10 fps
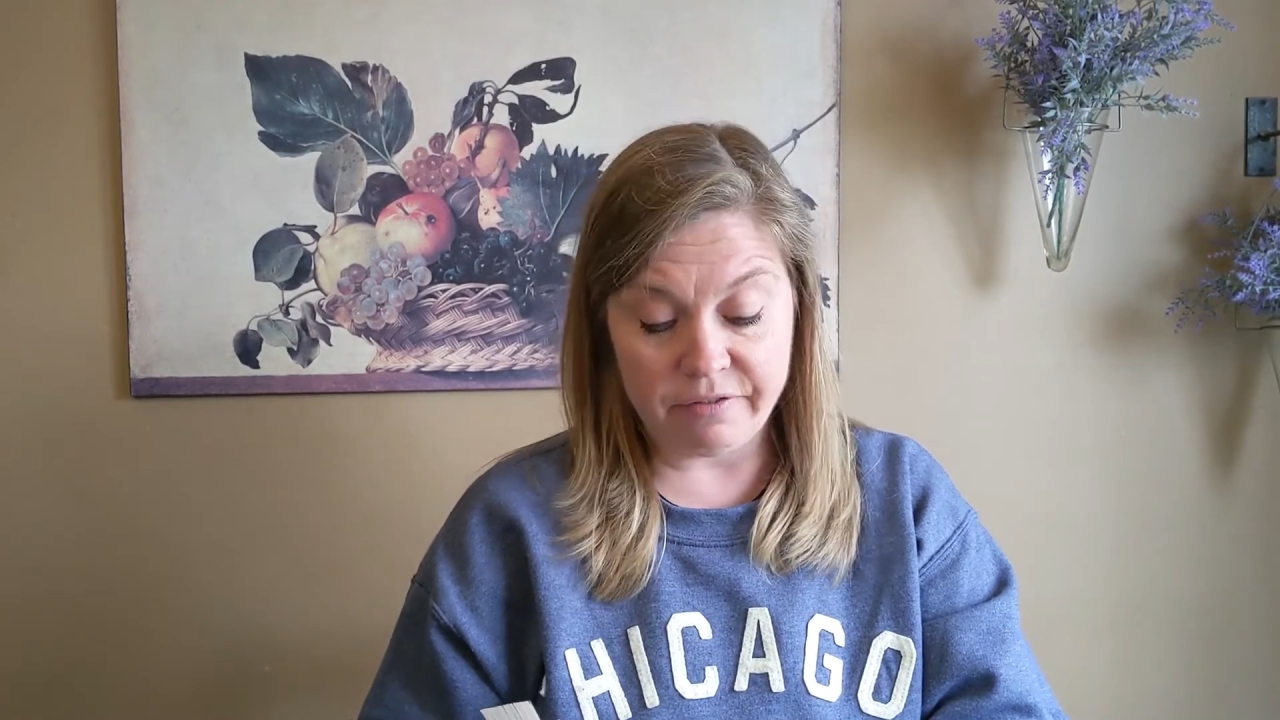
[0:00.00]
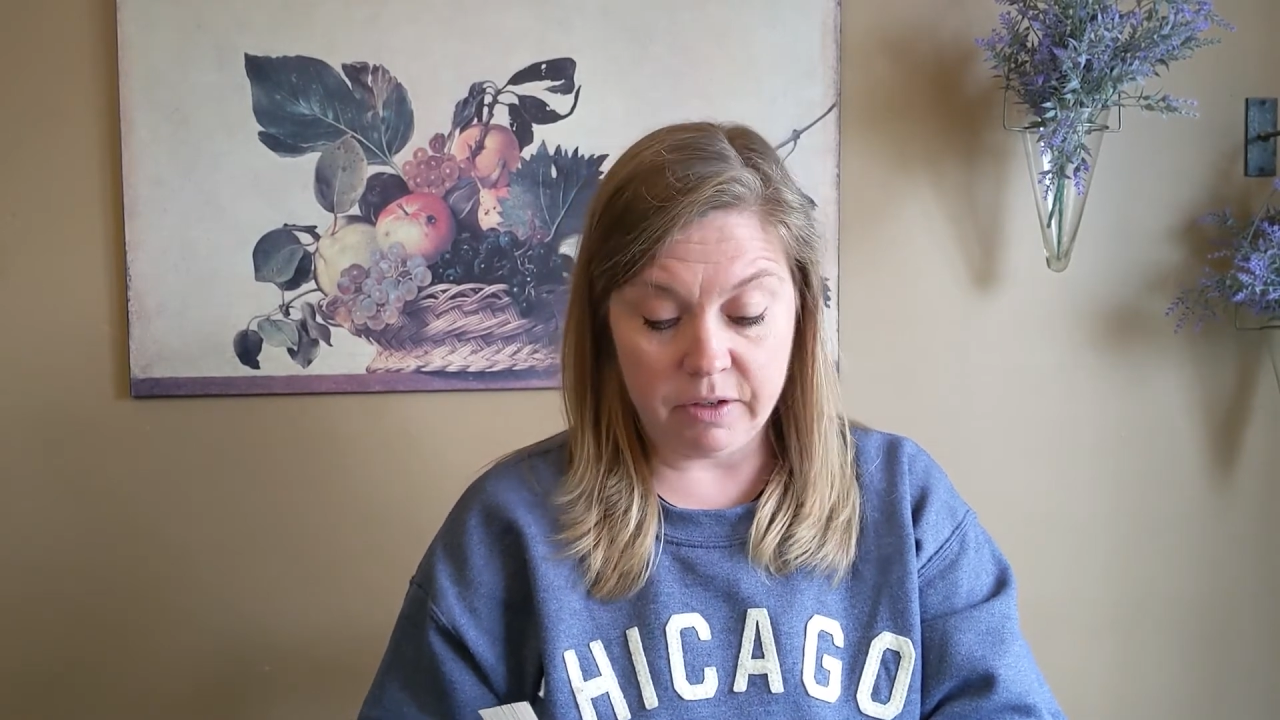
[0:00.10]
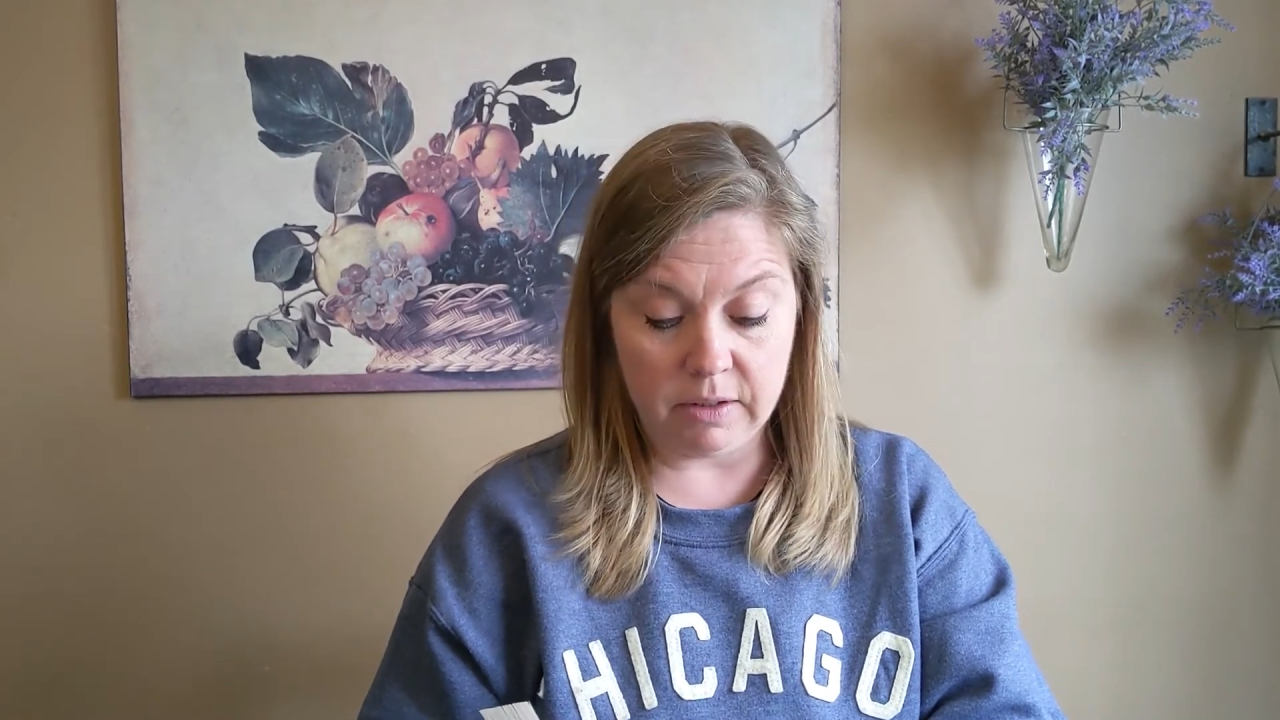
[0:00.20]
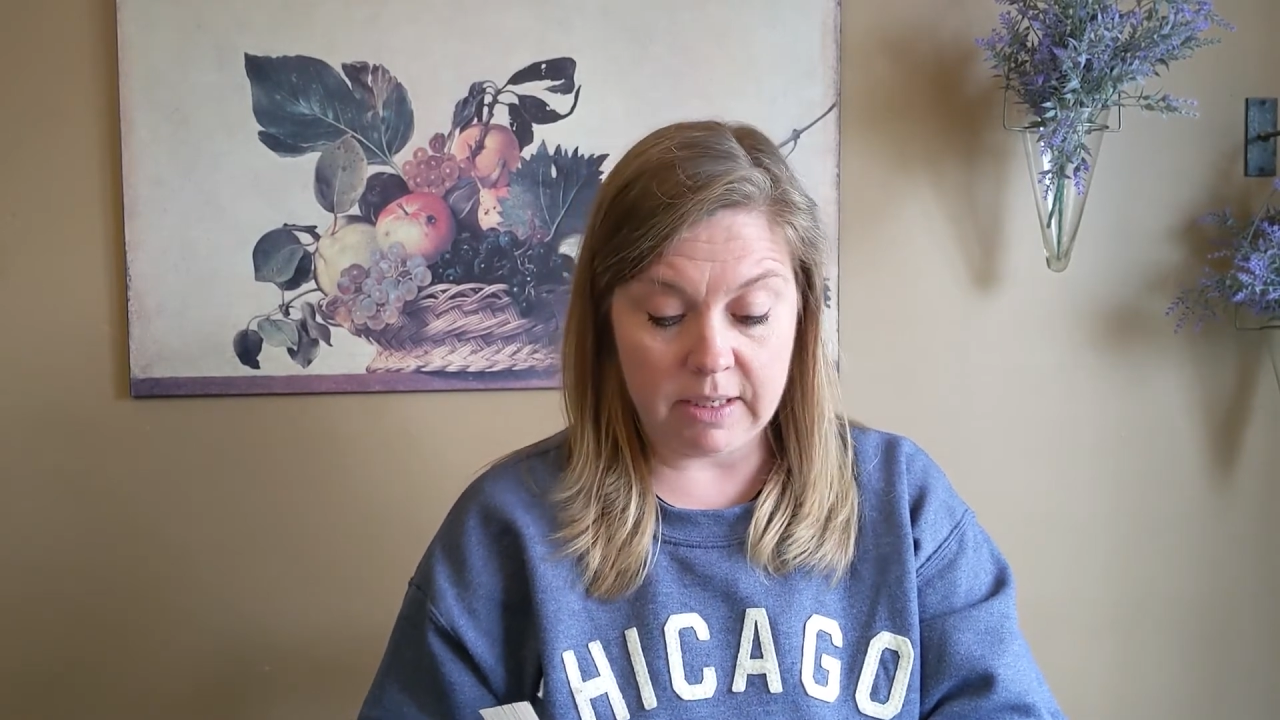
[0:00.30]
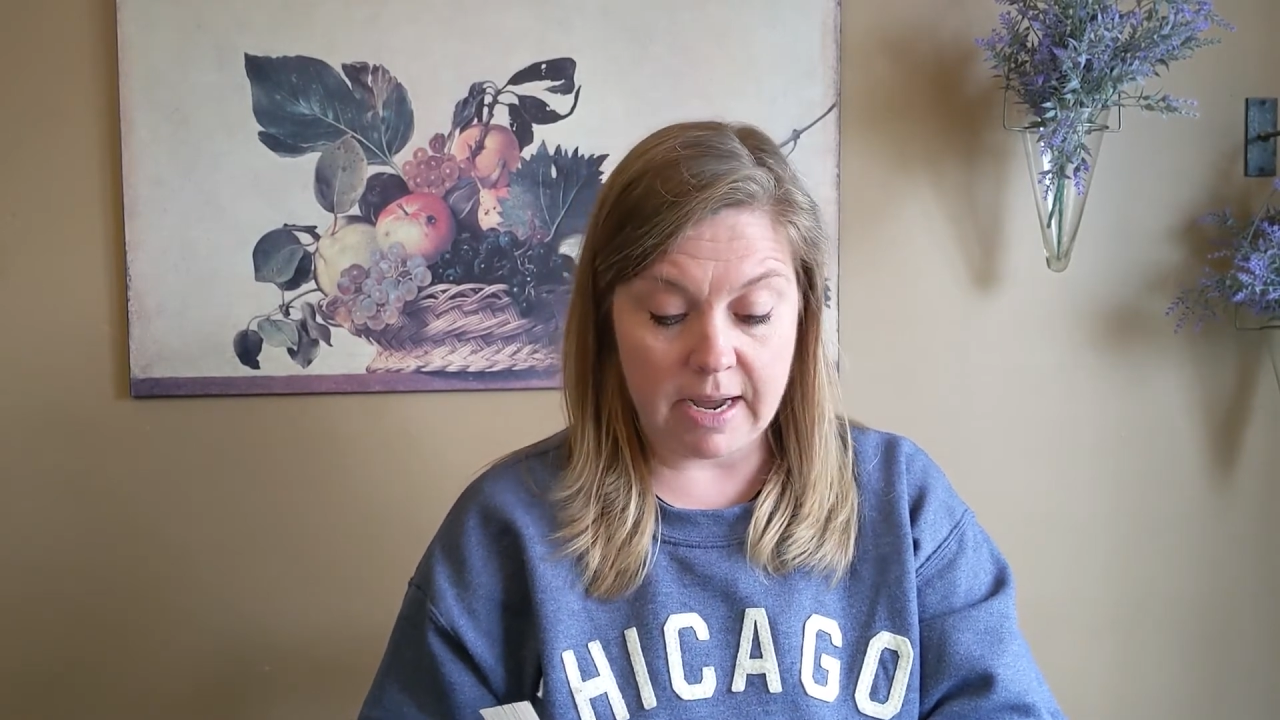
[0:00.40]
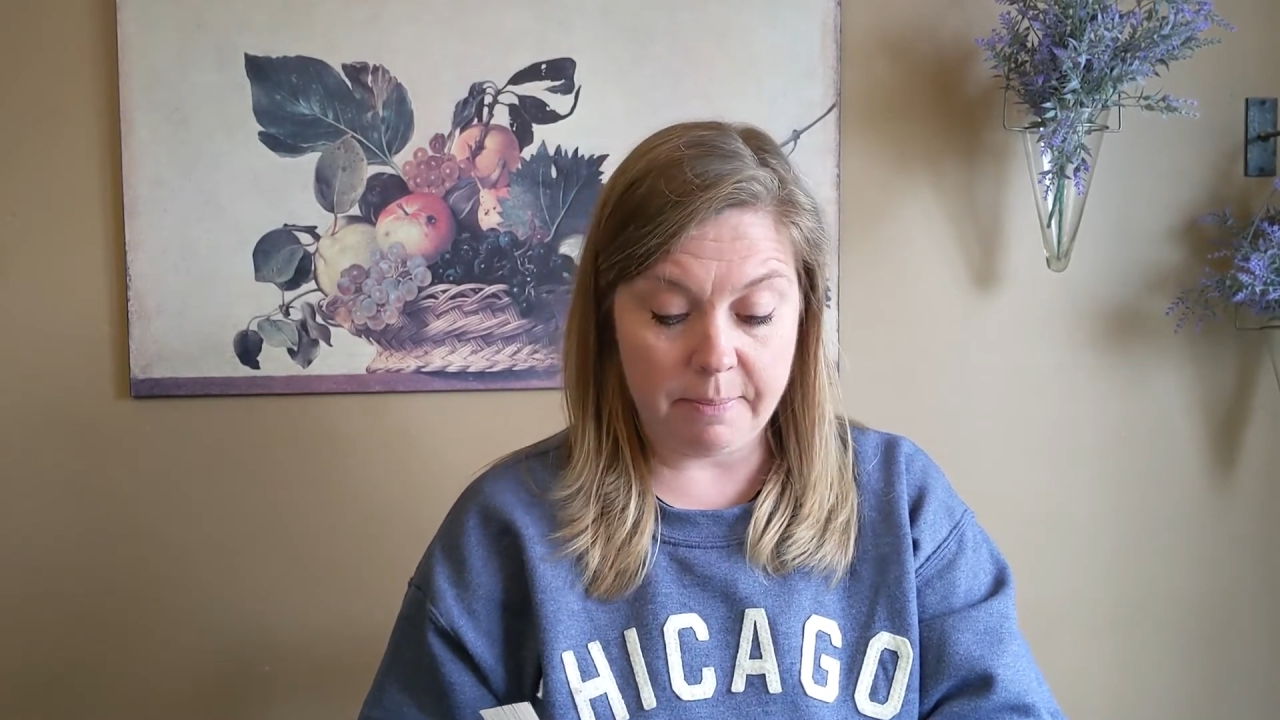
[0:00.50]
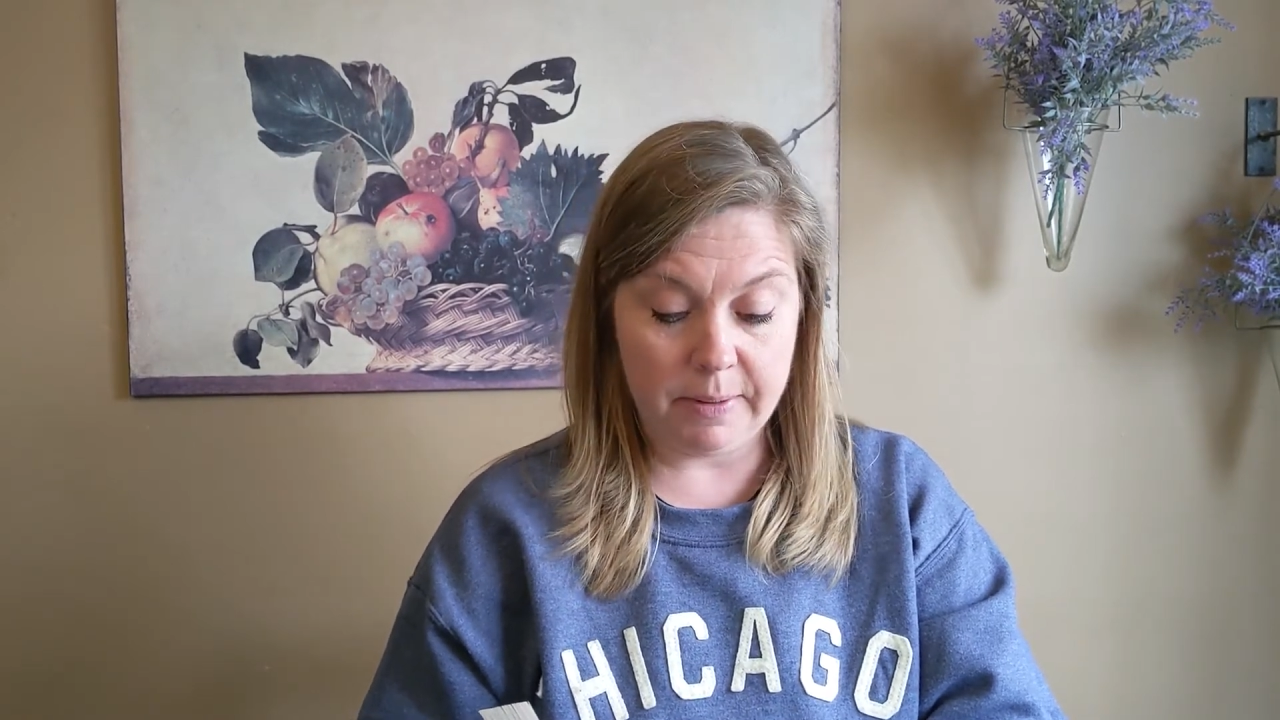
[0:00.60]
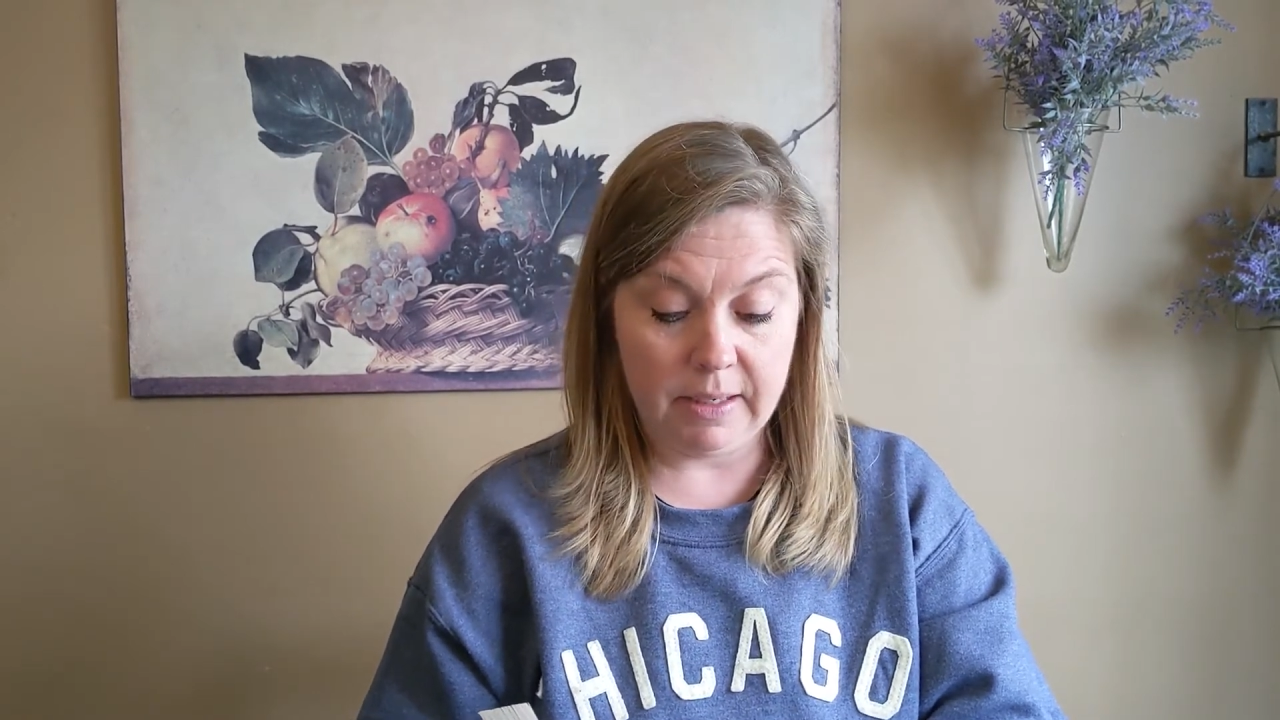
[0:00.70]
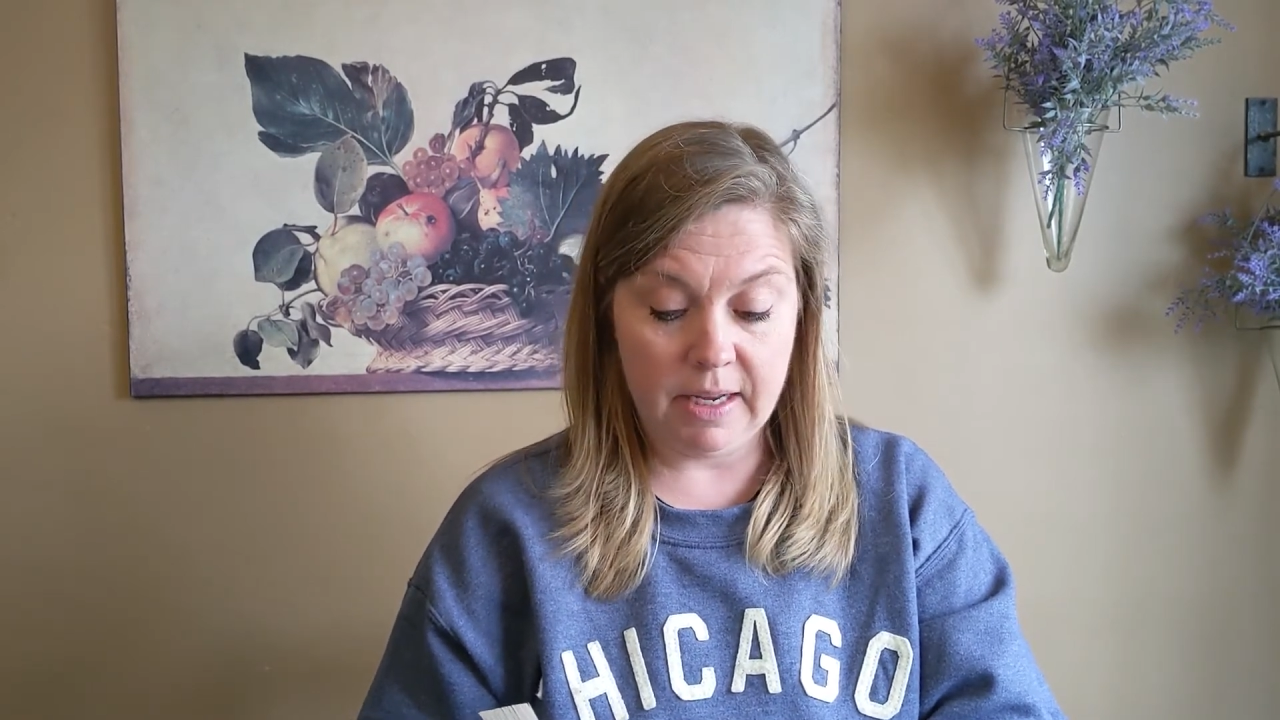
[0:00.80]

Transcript: filled it up.